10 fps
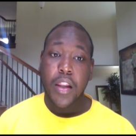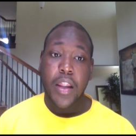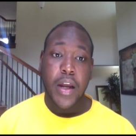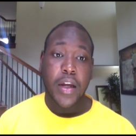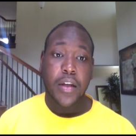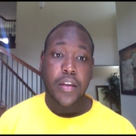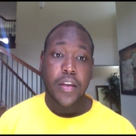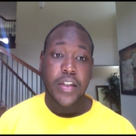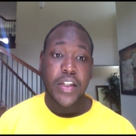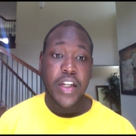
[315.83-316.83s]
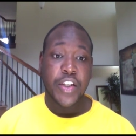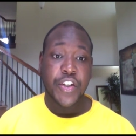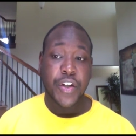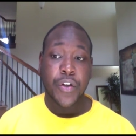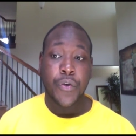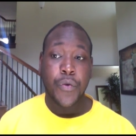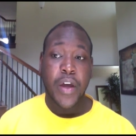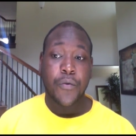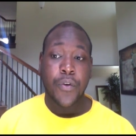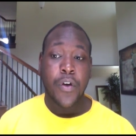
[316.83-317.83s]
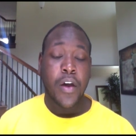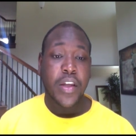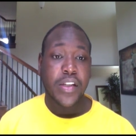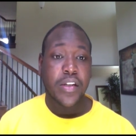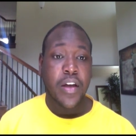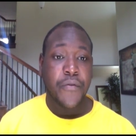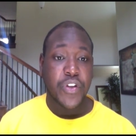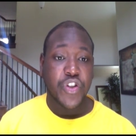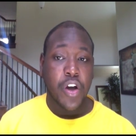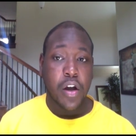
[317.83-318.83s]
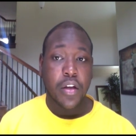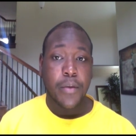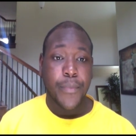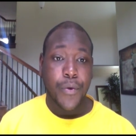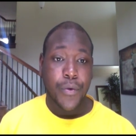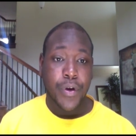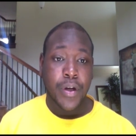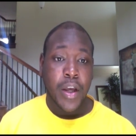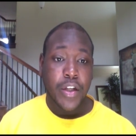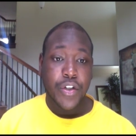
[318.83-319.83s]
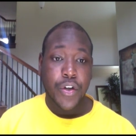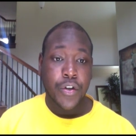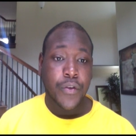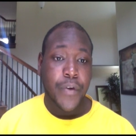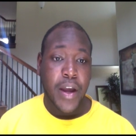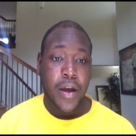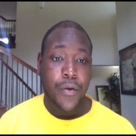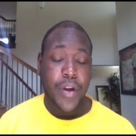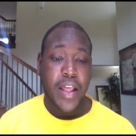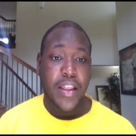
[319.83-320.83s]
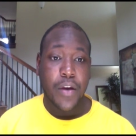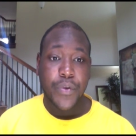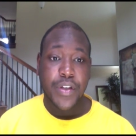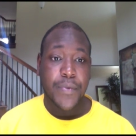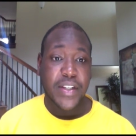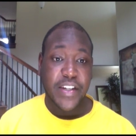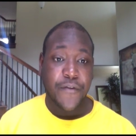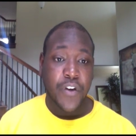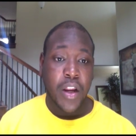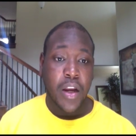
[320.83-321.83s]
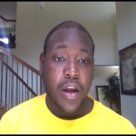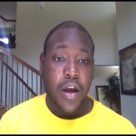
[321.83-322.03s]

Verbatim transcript: Like the teacher who had wrote all that stuff in chalk on the board turned around and then it was something different.